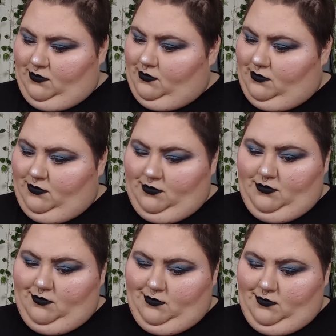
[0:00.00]

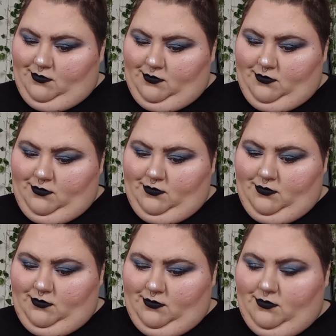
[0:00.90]

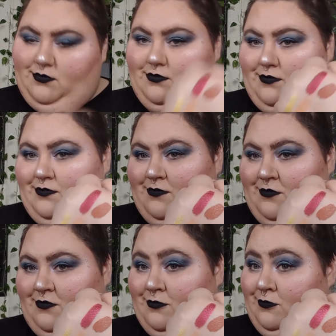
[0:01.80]

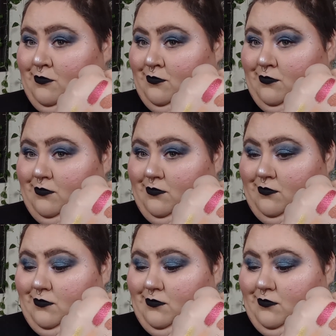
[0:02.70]
(silence)